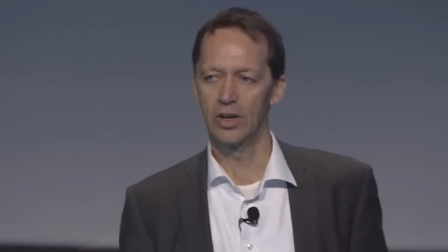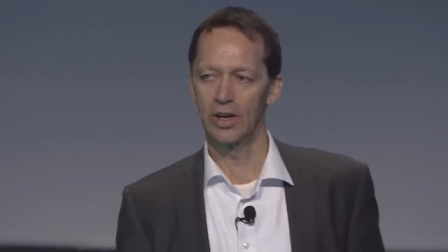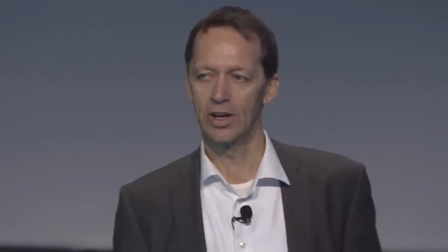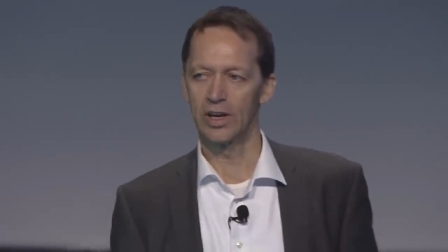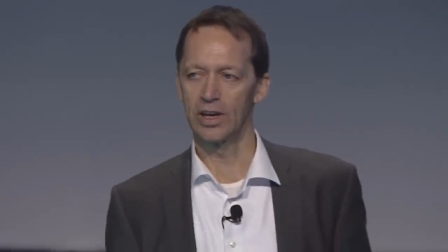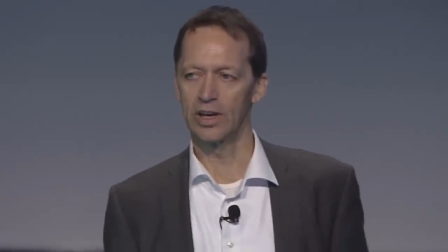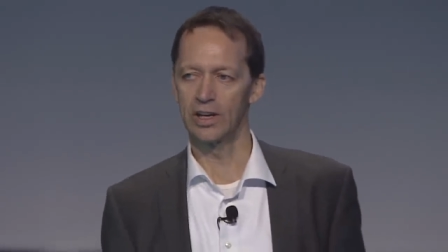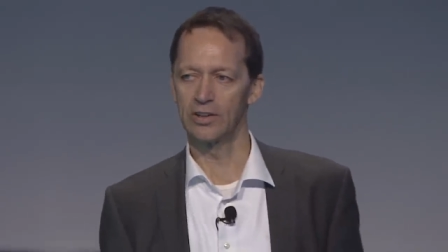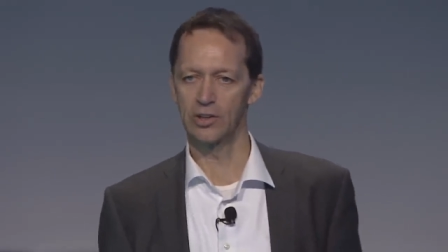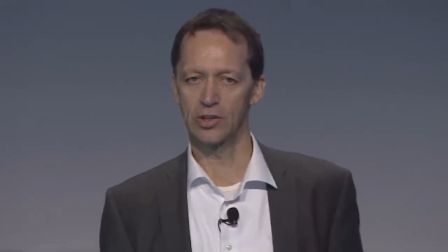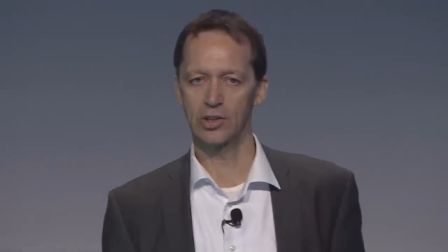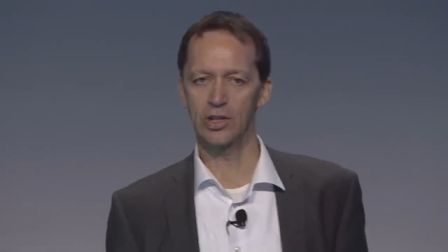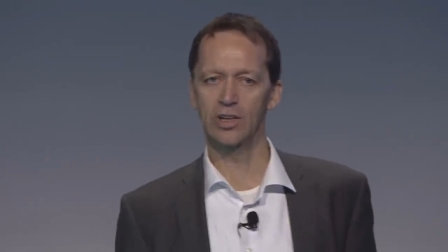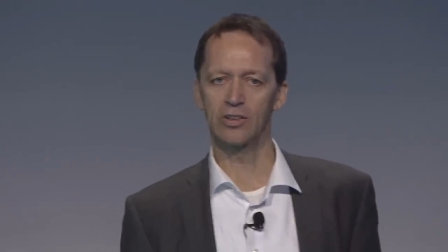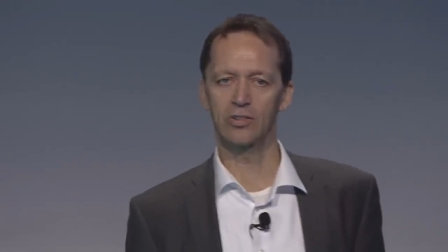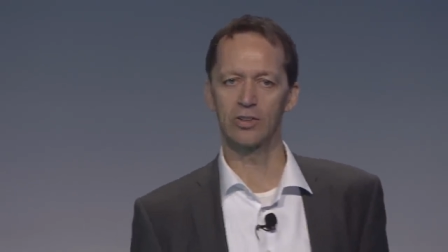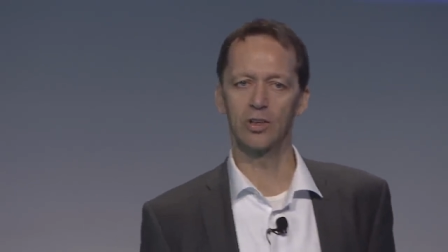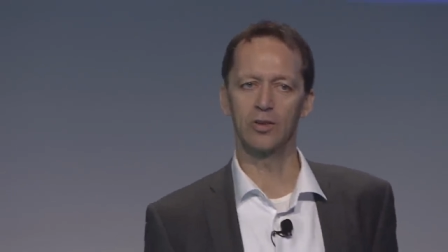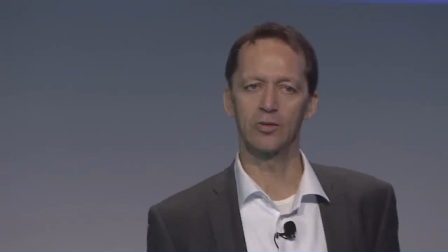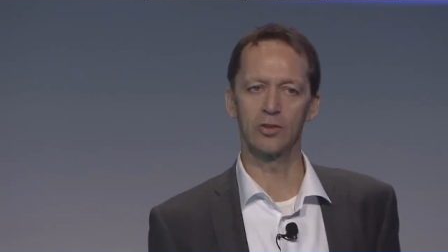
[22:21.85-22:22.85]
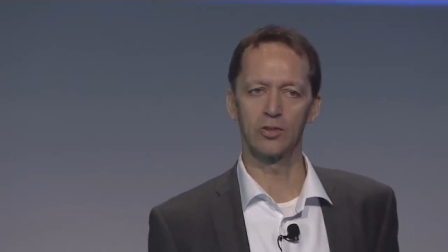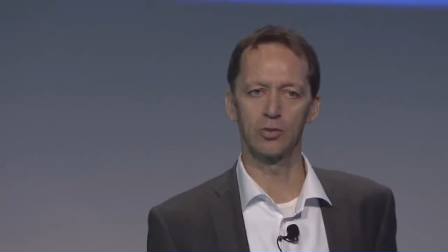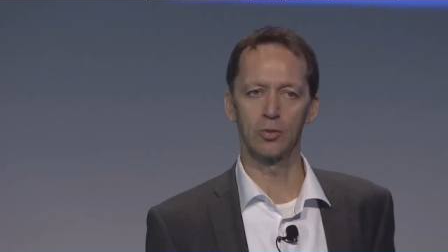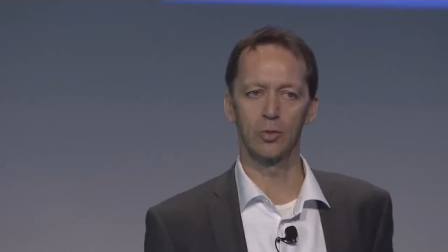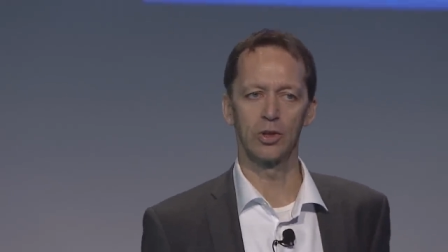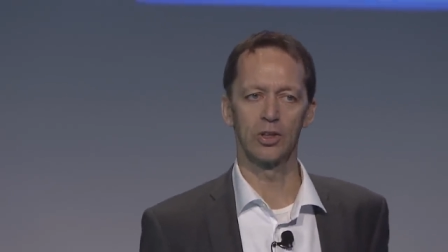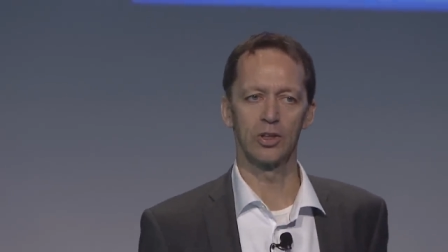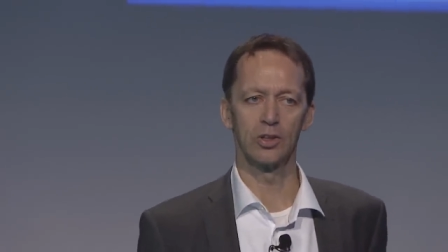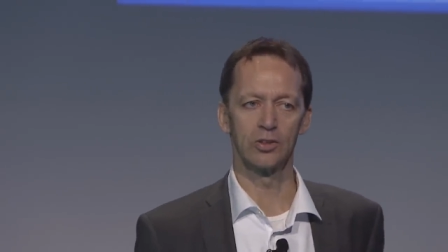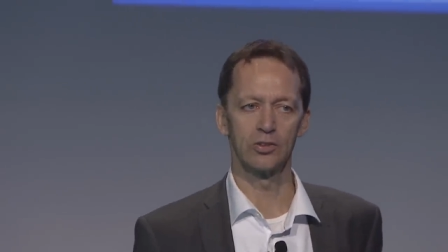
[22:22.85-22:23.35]
In the shared services
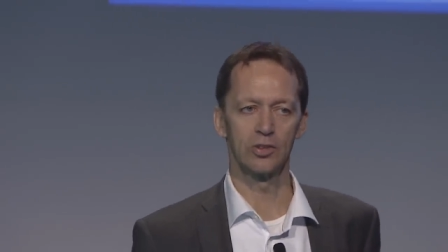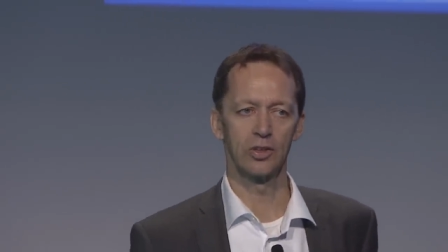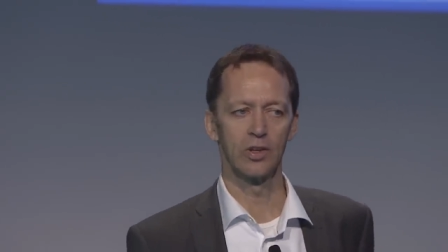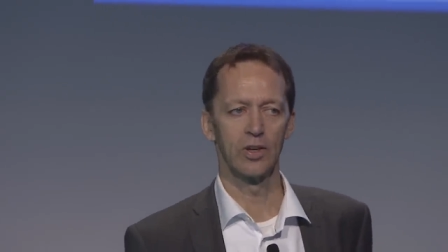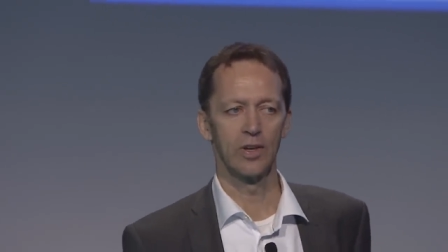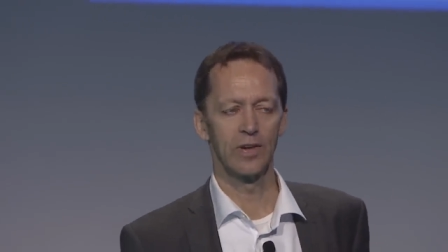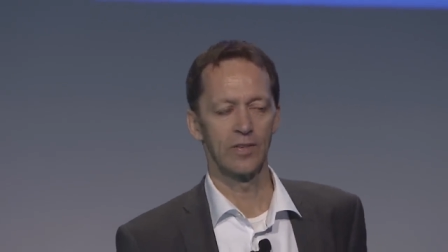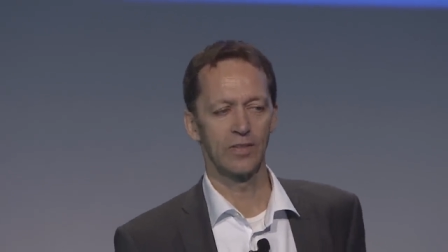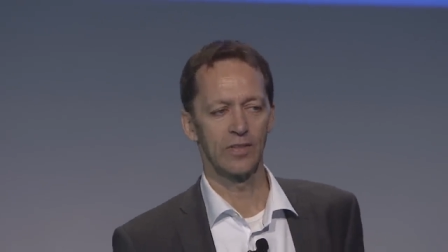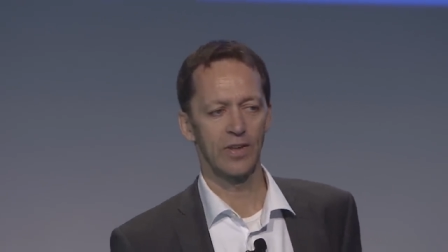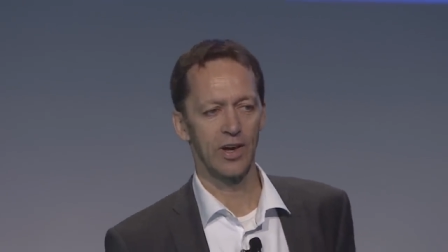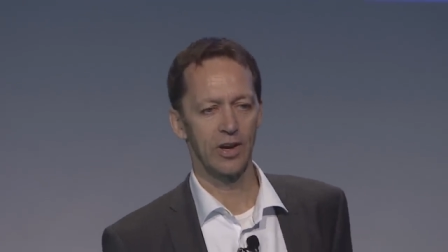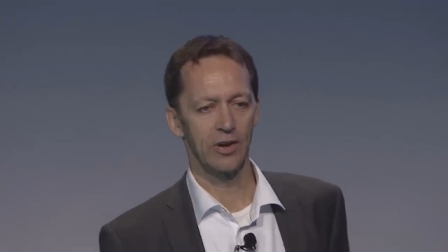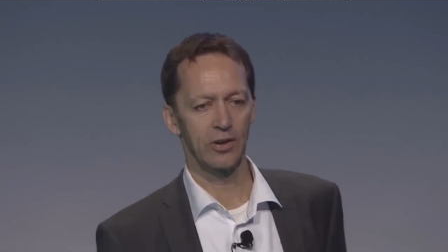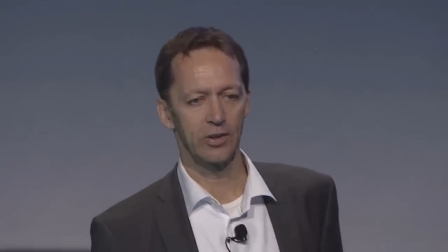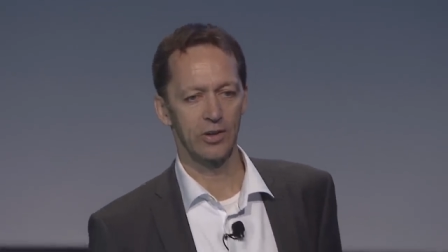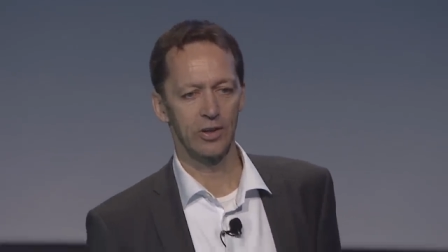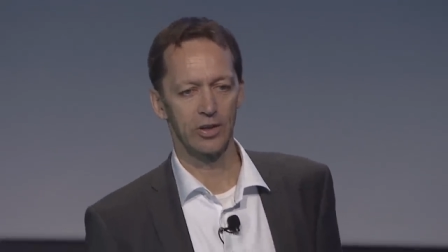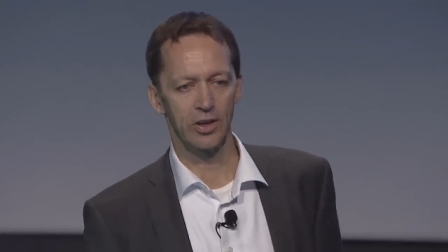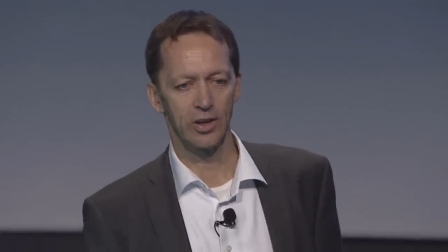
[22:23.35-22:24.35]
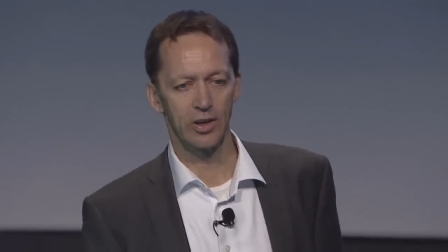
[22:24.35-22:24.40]
world, there